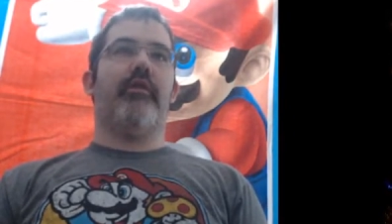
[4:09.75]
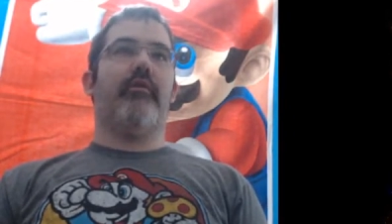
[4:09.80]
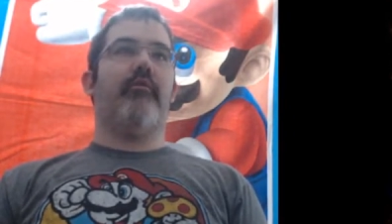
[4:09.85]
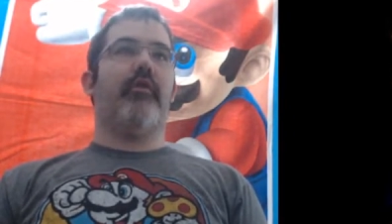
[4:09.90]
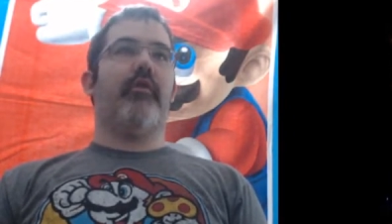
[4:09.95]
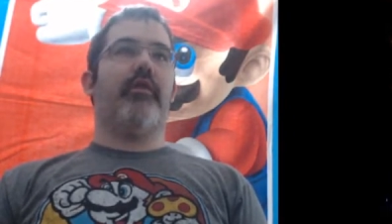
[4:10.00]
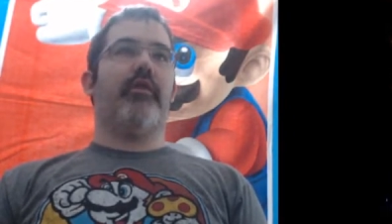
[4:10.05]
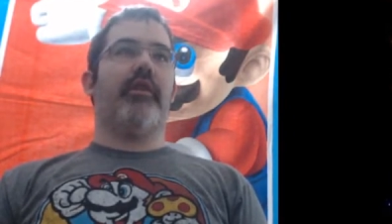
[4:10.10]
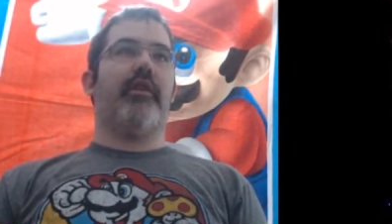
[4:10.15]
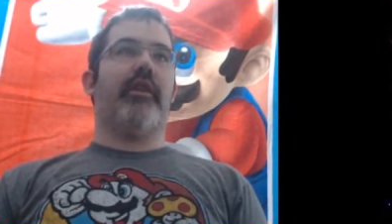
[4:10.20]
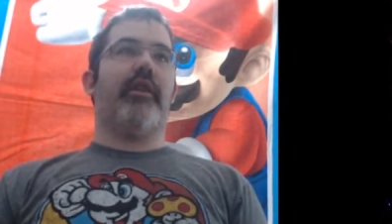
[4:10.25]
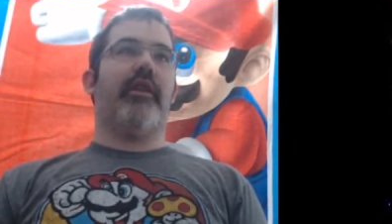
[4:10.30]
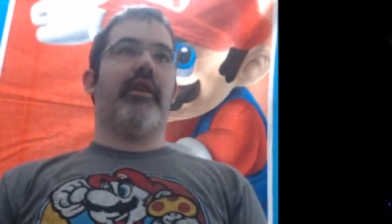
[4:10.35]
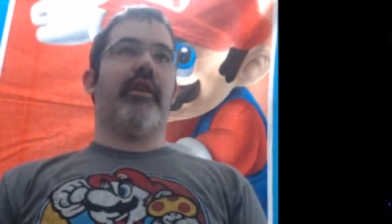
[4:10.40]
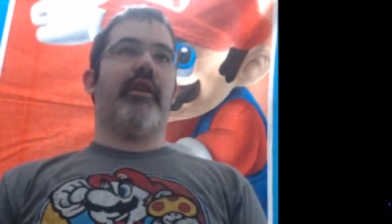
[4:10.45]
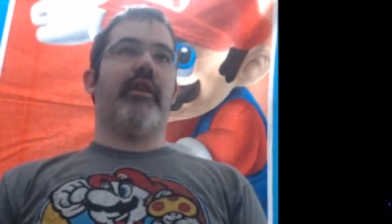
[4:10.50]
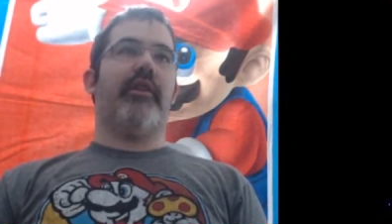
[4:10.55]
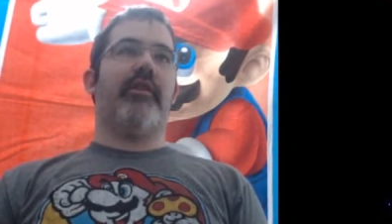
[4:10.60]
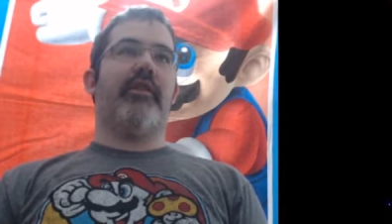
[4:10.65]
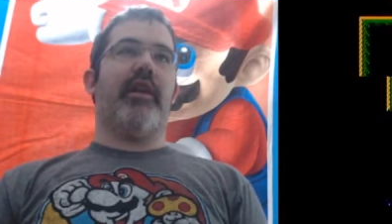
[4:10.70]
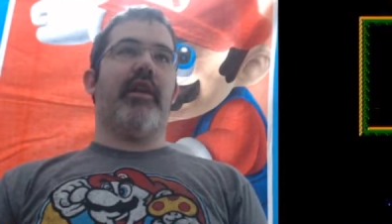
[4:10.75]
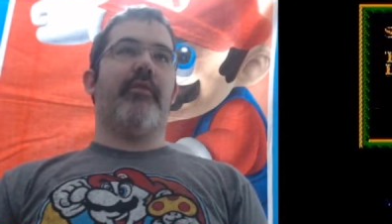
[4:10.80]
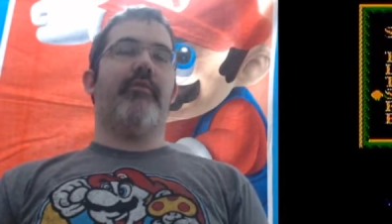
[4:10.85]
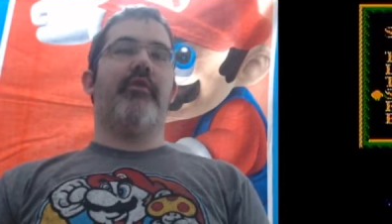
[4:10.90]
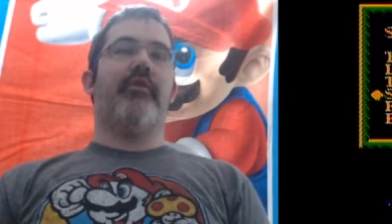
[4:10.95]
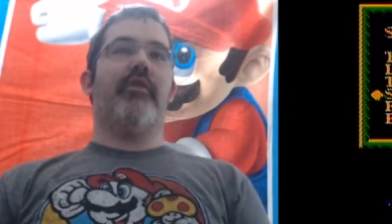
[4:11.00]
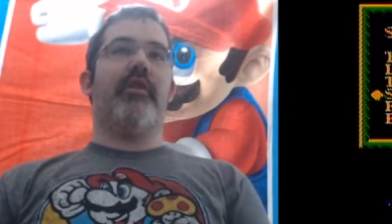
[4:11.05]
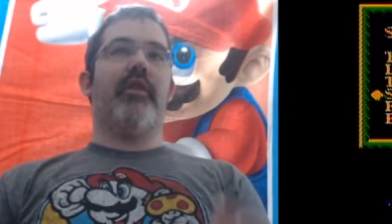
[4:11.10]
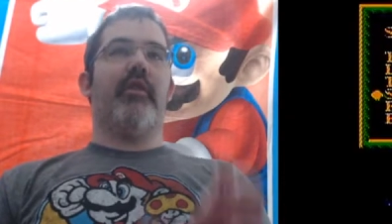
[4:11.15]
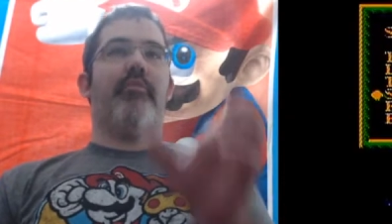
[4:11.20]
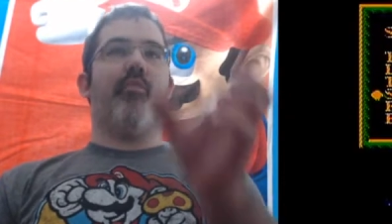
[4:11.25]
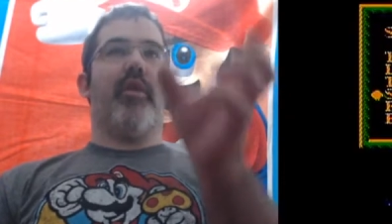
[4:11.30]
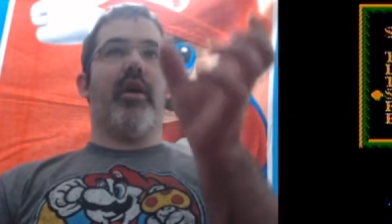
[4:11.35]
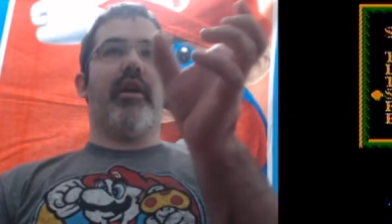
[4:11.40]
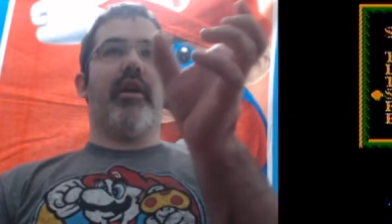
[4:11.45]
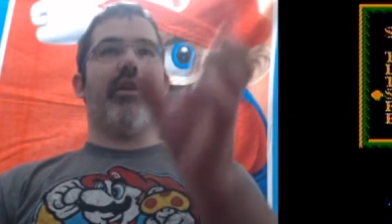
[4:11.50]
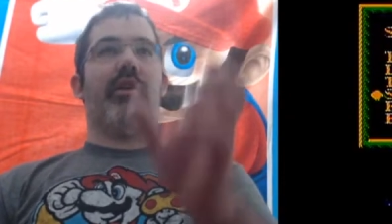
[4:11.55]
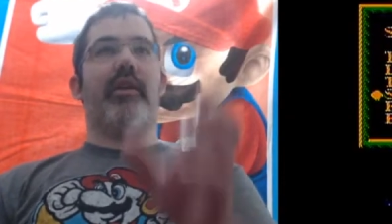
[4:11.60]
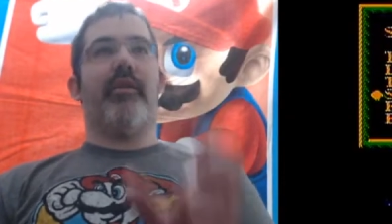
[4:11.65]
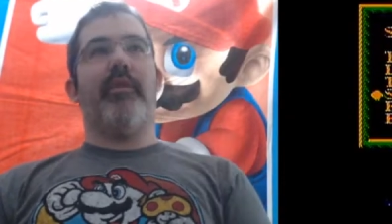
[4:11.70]
And once again, each time you see a
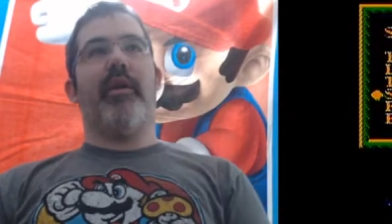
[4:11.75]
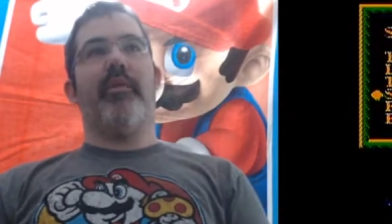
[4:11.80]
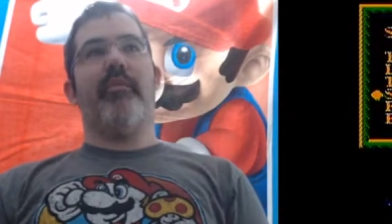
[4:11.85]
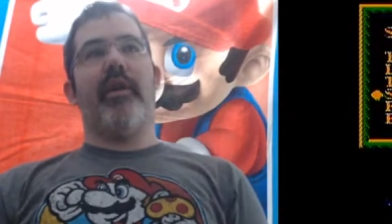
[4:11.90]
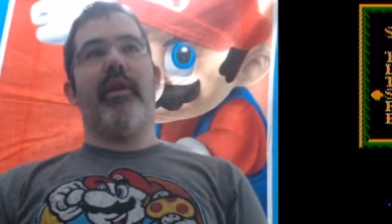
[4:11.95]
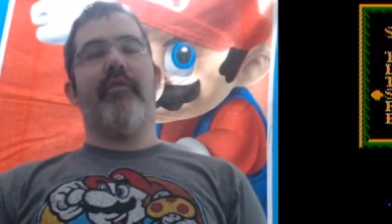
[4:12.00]
body come up,